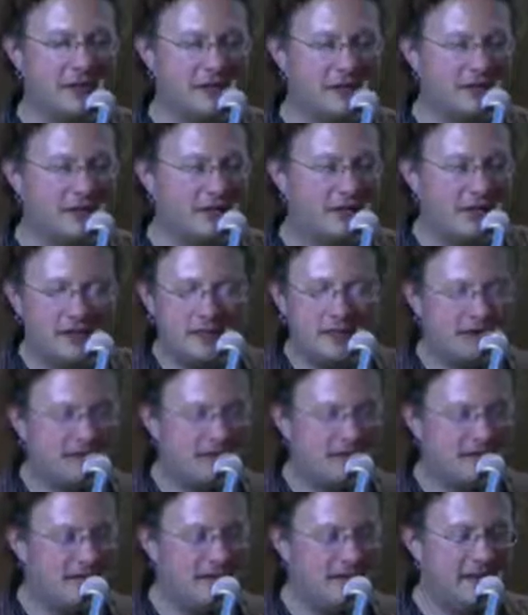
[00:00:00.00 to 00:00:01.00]
That you know
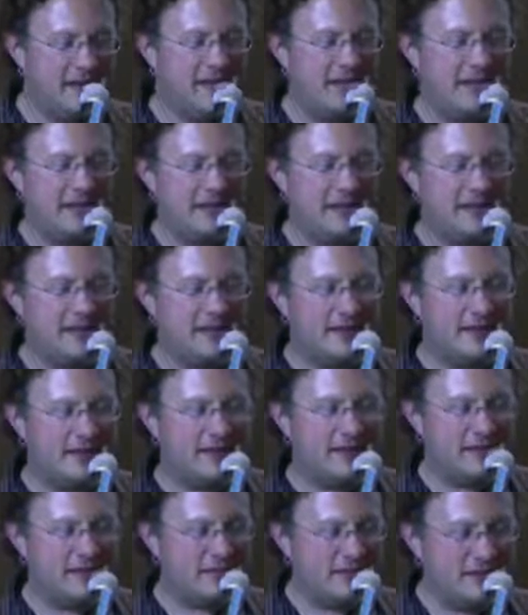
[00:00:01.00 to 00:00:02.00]
this
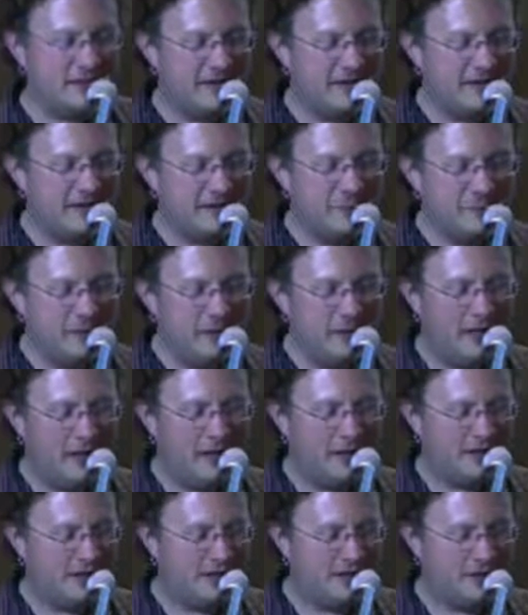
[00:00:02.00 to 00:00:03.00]
San Francisco
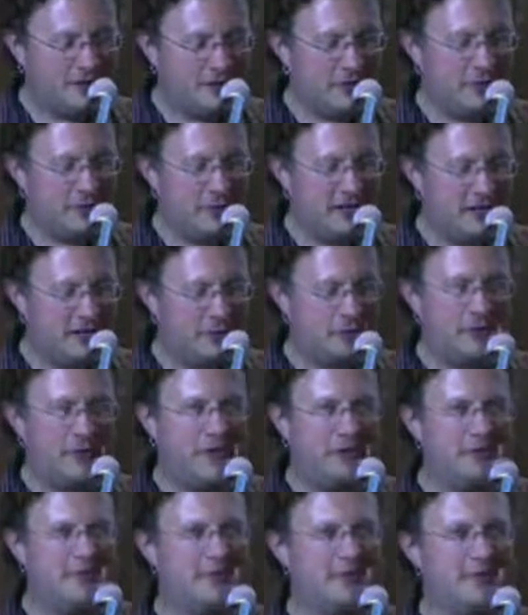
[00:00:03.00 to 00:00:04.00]
uh, just looks terrible
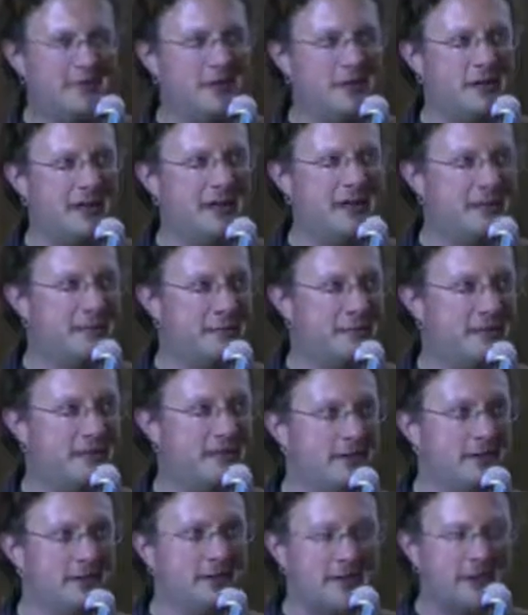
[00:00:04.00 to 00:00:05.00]
in this. The blocks are
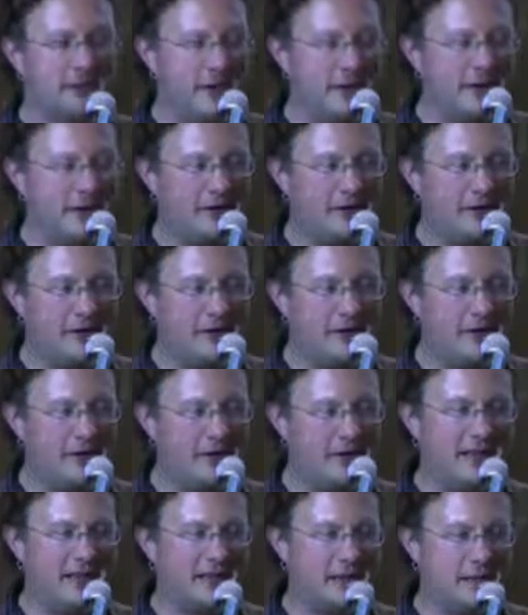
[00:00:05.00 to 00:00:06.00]
supposed square and they are
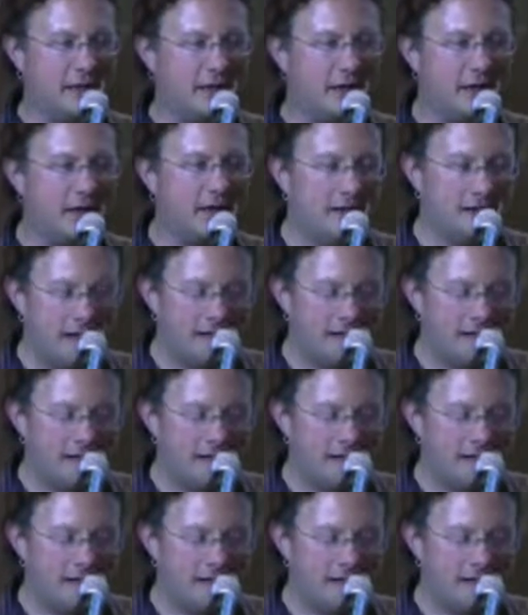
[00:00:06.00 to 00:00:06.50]
not square.